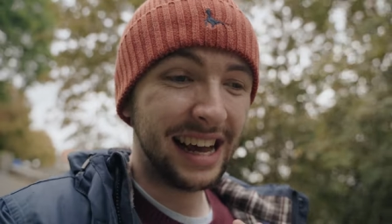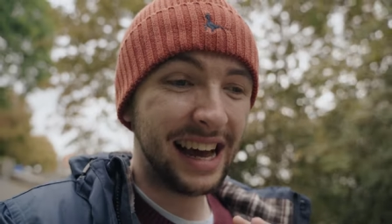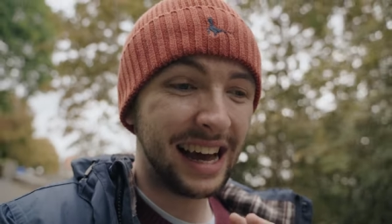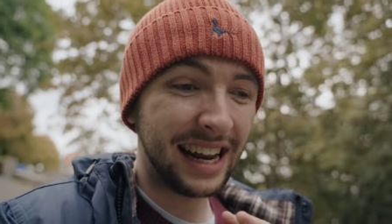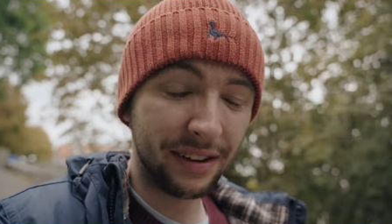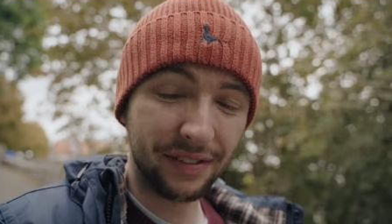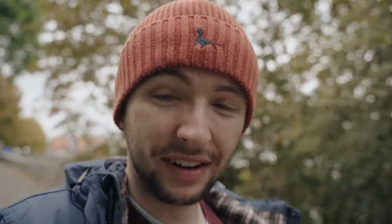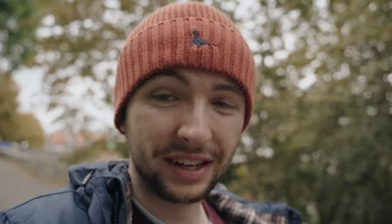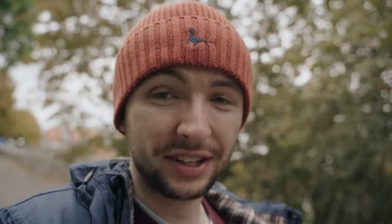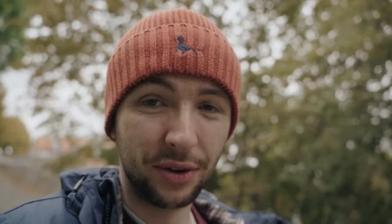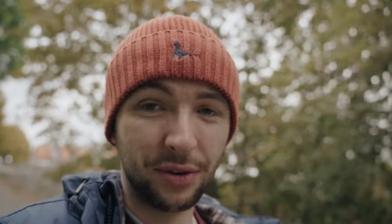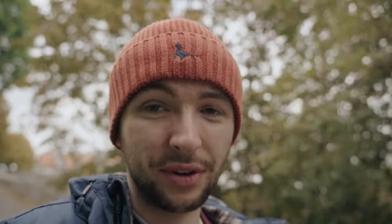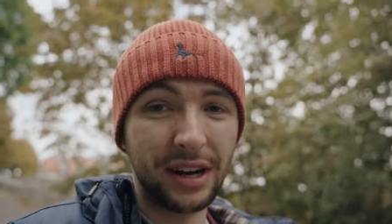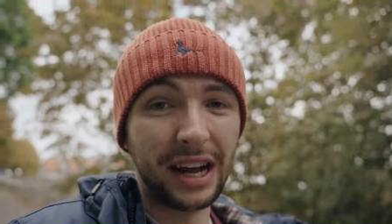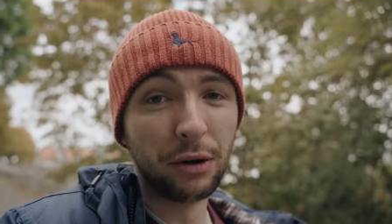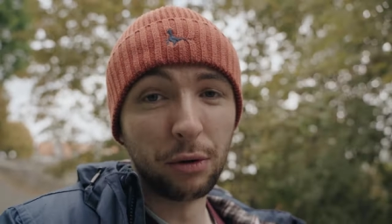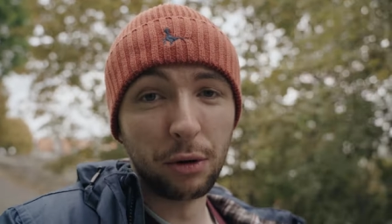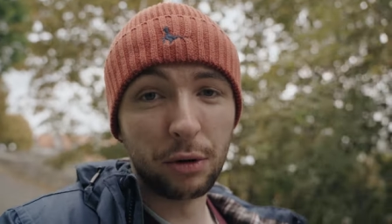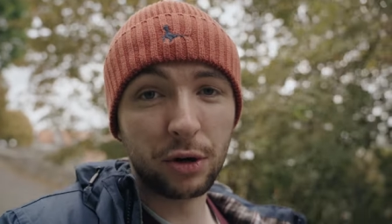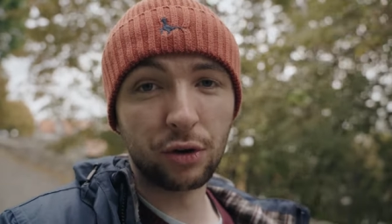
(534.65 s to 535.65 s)
and if I don't
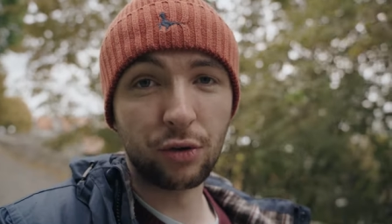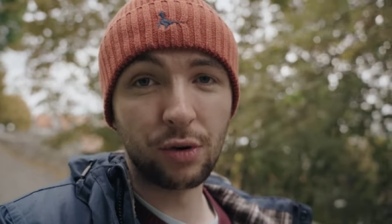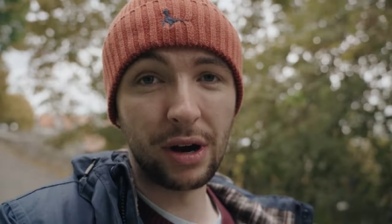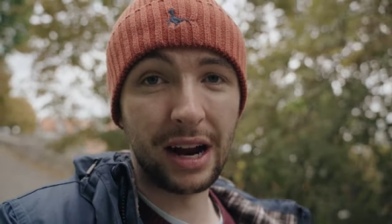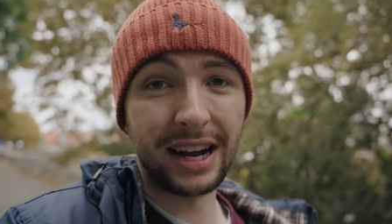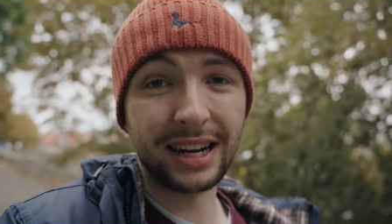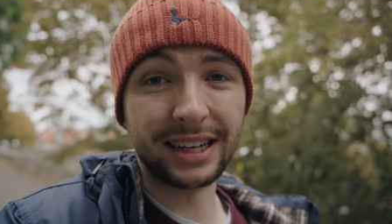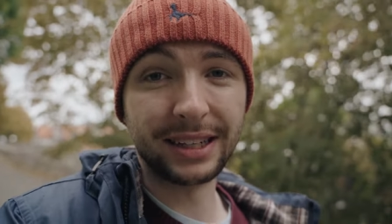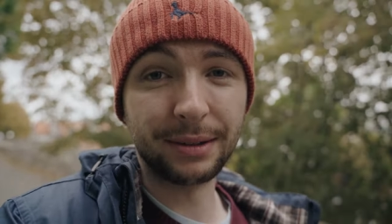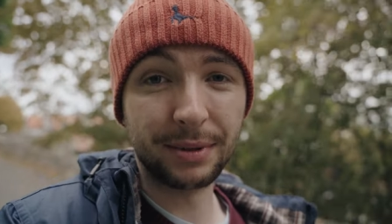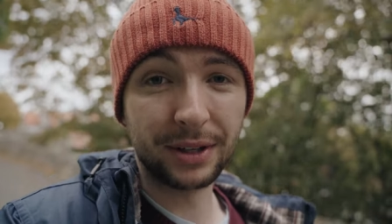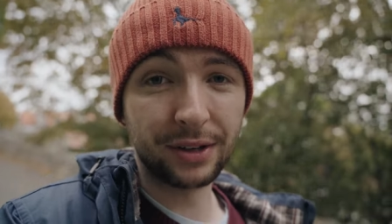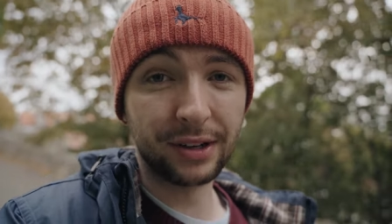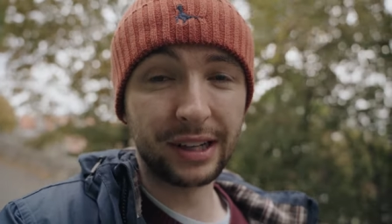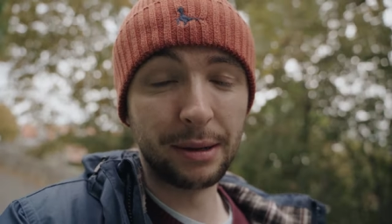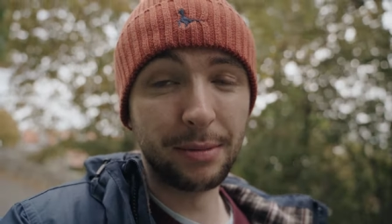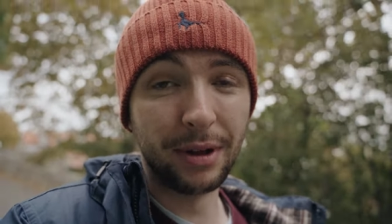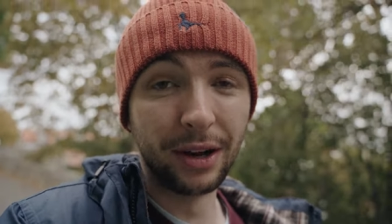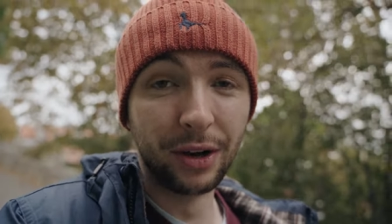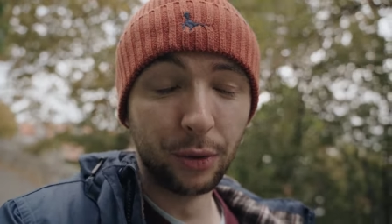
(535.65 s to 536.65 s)
I will cry
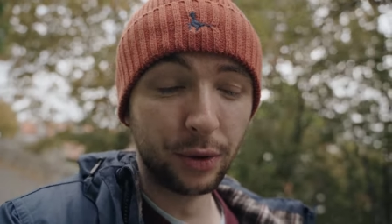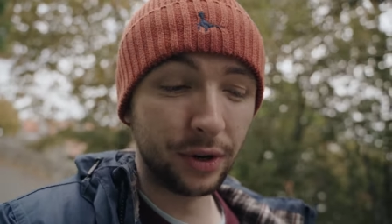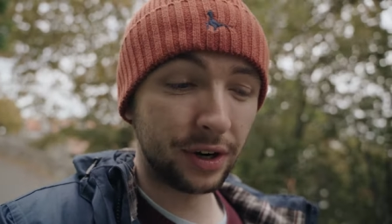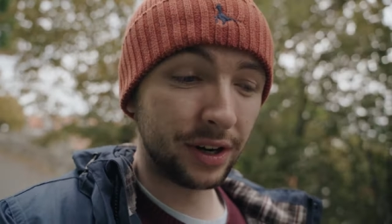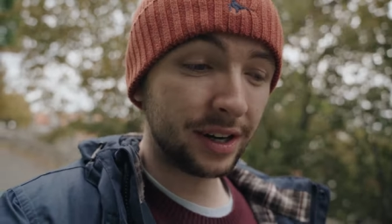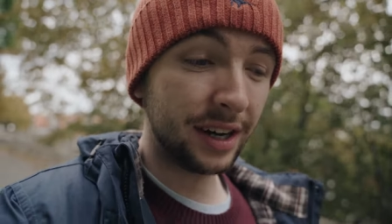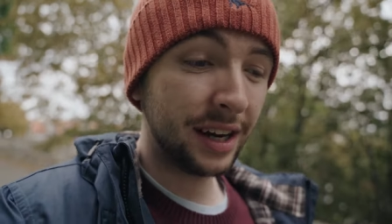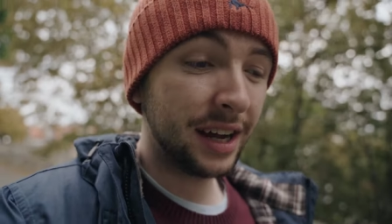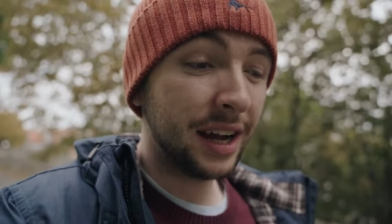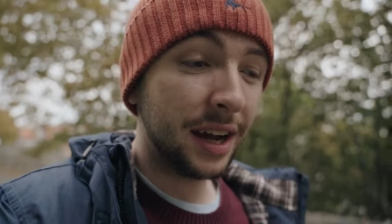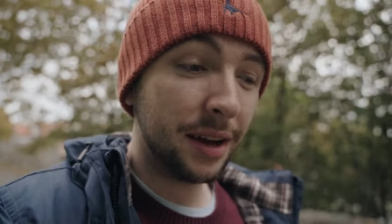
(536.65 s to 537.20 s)
because I'm a loner,